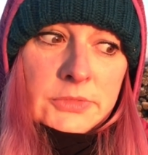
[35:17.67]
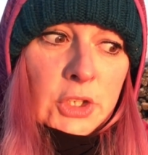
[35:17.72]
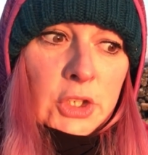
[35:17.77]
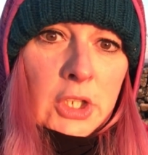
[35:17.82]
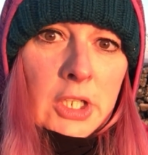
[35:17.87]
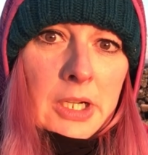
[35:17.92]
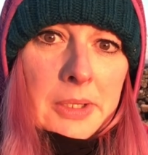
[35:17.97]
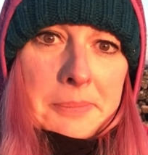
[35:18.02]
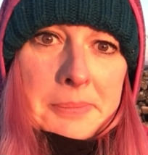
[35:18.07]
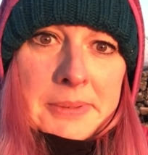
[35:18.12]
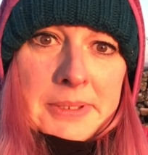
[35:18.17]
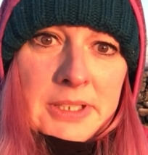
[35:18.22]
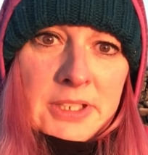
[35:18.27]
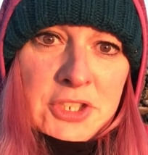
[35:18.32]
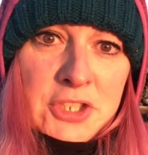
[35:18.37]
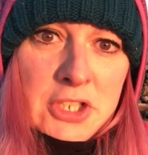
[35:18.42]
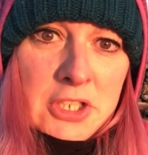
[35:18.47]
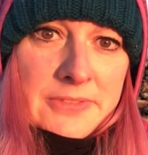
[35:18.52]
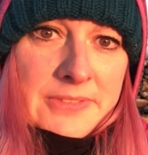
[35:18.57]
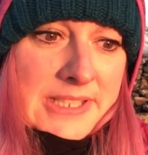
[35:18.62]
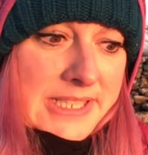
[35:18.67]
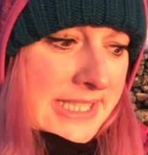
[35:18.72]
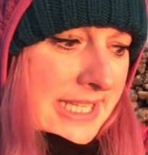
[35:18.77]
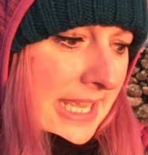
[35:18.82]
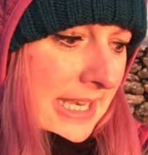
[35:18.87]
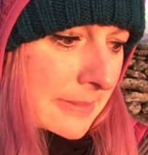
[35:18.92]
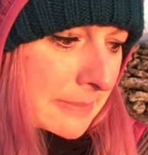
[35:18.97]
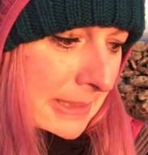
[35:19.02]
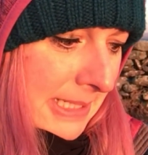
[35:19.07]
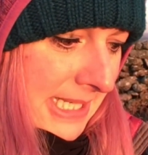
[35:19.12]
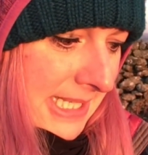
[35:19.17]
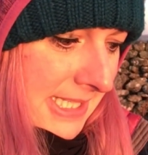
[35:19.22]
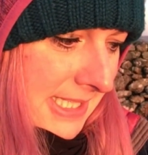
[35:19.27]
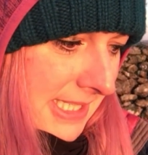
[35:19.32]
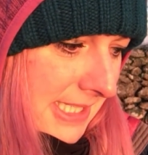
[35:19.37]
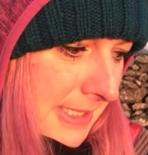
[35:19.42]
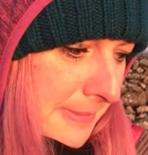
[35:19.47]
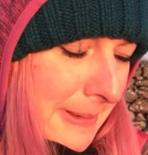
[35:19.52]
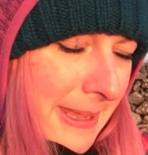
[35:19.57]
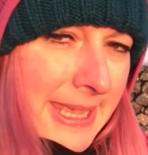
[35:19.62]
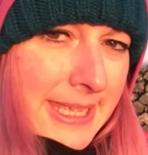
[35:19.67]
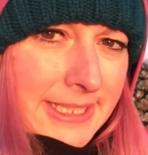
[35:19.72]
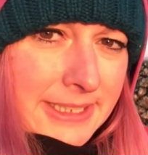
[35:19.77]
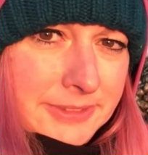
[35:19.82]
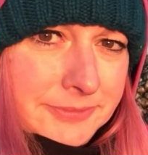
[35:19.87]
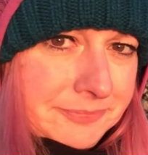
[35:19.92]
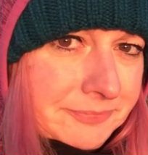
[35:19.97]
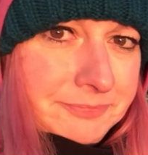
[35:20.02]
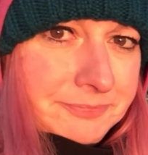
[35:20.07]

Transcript: Got up and I should have had 10 minutes to spare.